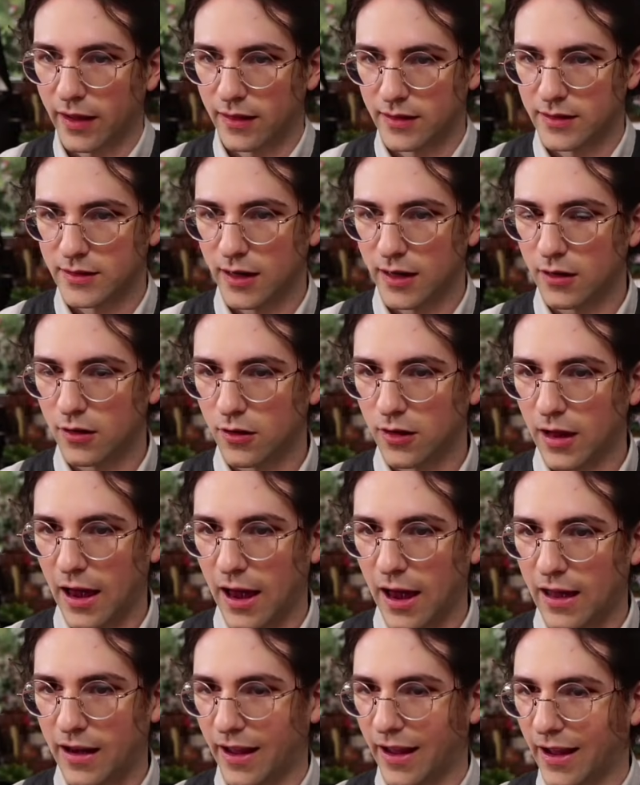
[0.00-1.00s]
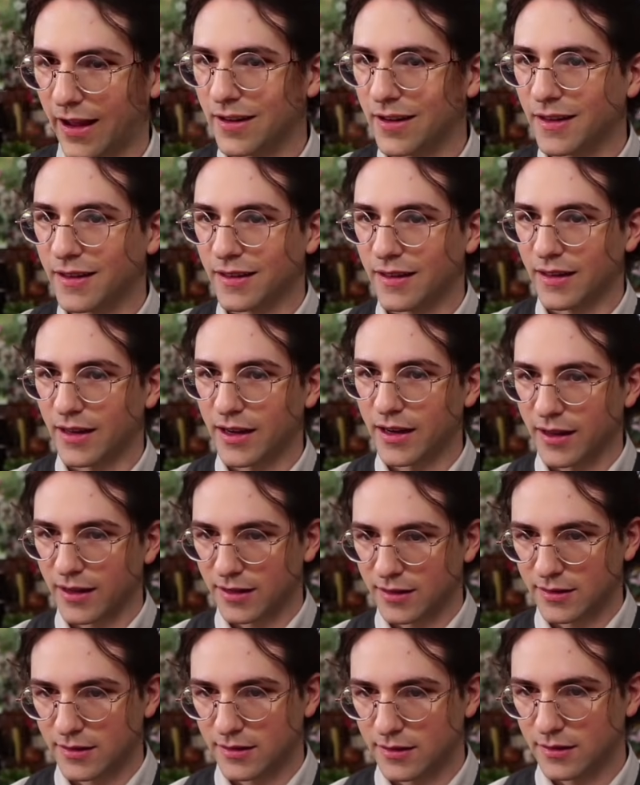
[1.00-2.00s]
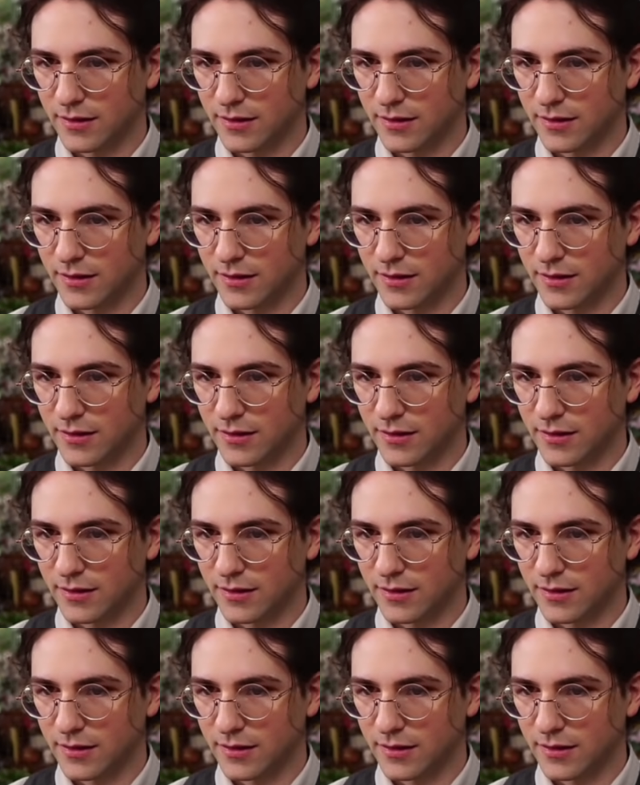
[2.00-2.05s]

let's take a look at analytics.